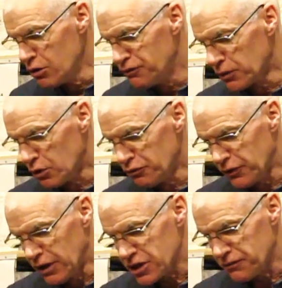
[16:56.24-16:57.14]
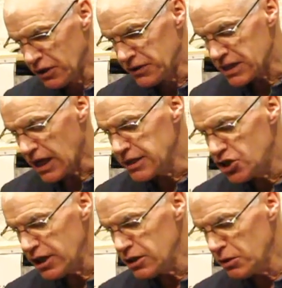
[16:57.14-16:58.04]
overall philosophy on this, I
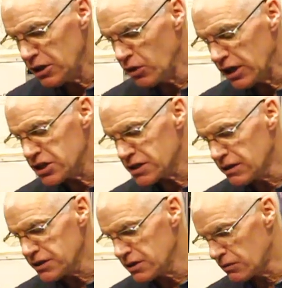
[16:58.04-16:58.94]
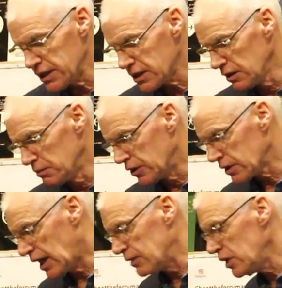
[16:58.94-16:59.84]
genuinely, when I started writing the
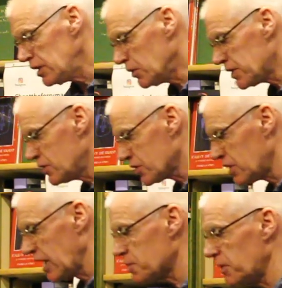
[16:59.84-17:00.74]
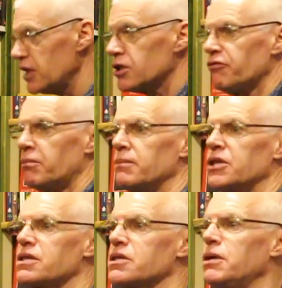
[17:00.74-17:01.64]
book, I really wanted just an explanation for my
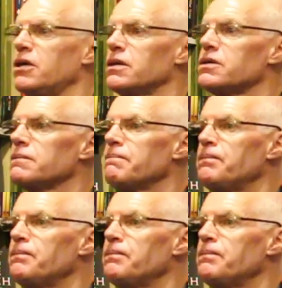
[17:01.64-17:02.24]
mother's experience.